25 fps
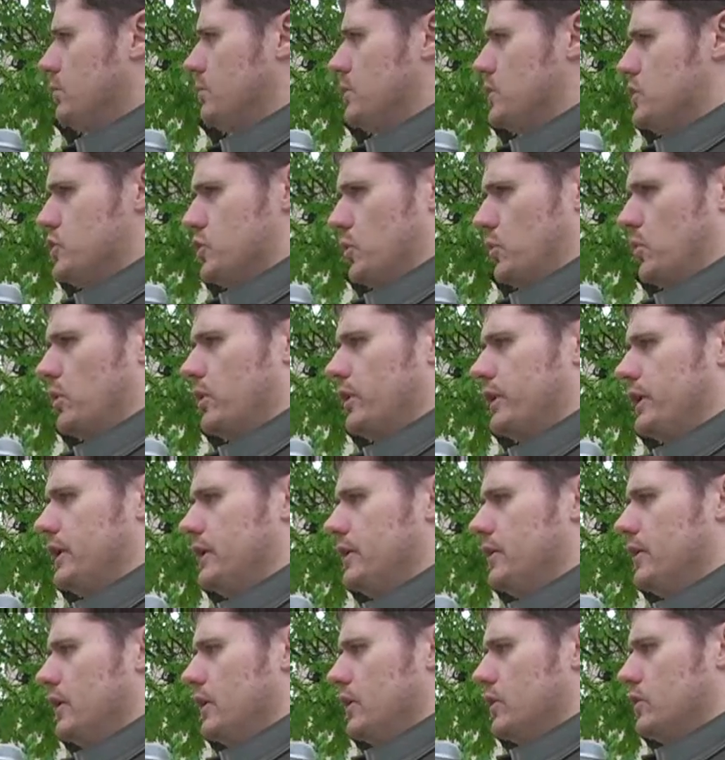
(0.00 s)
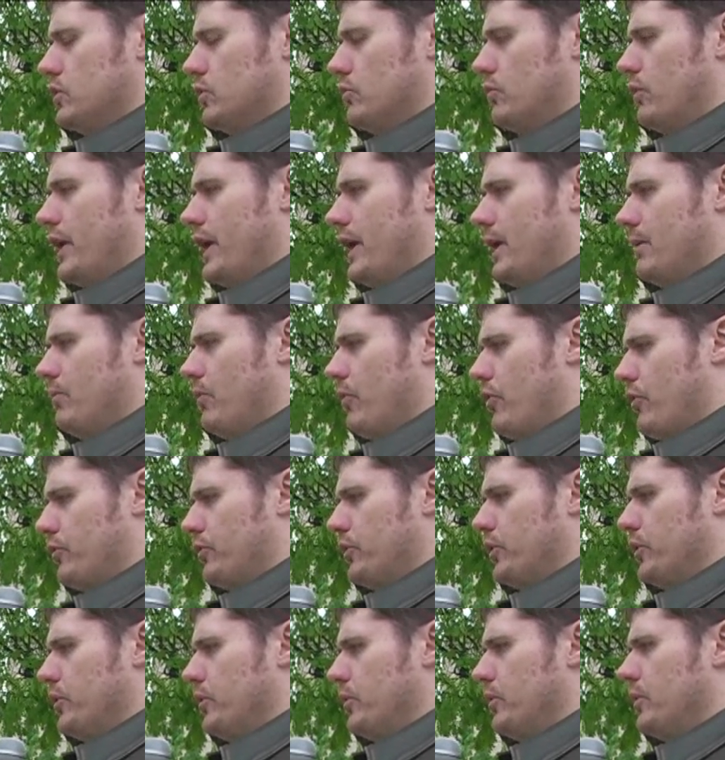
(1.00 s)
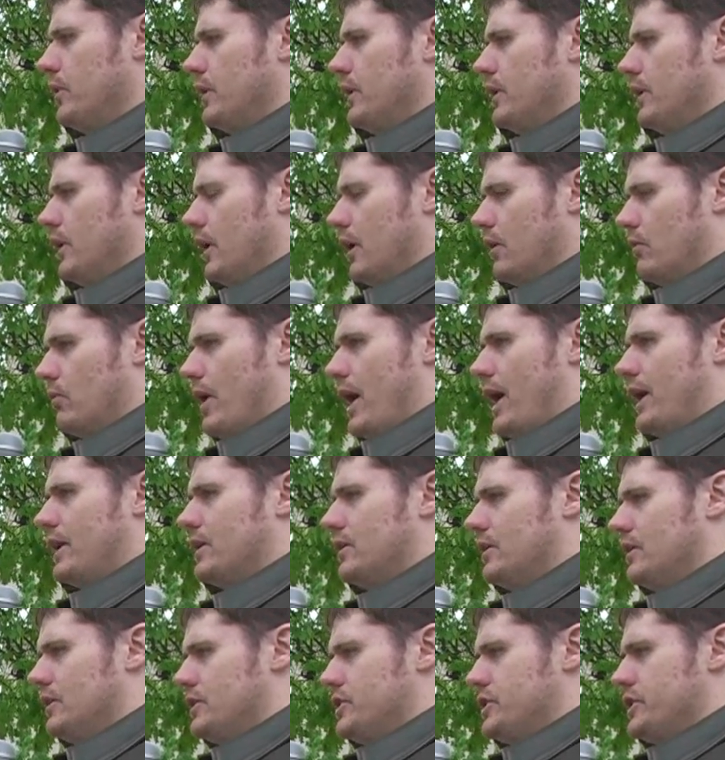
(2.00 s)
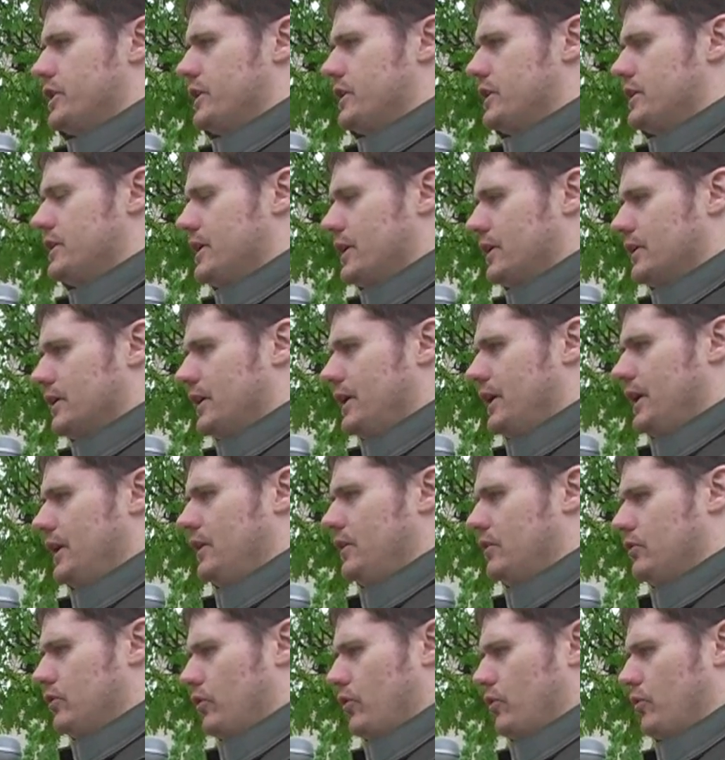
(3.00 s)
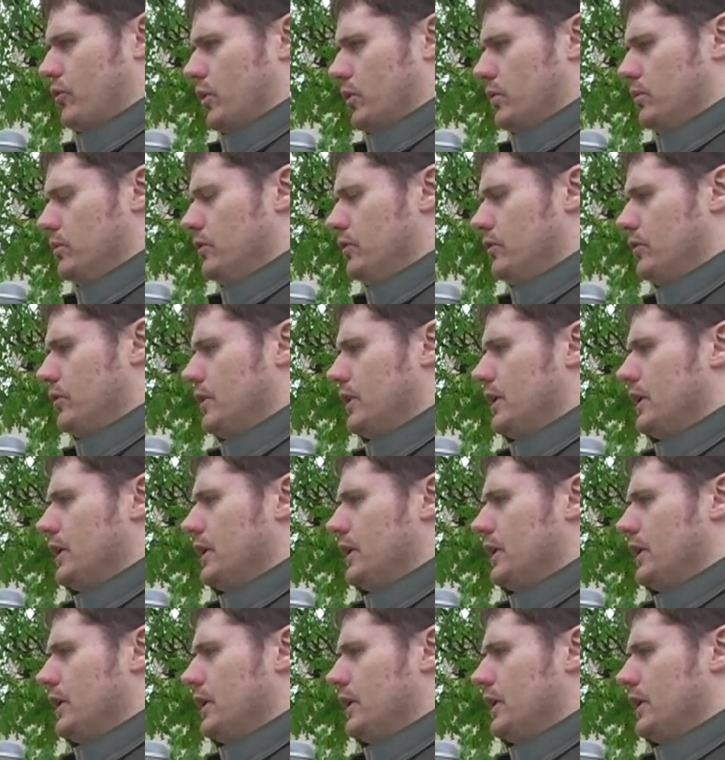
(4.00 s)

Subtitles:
majority to ram through a radical agenda down Canadians' throats.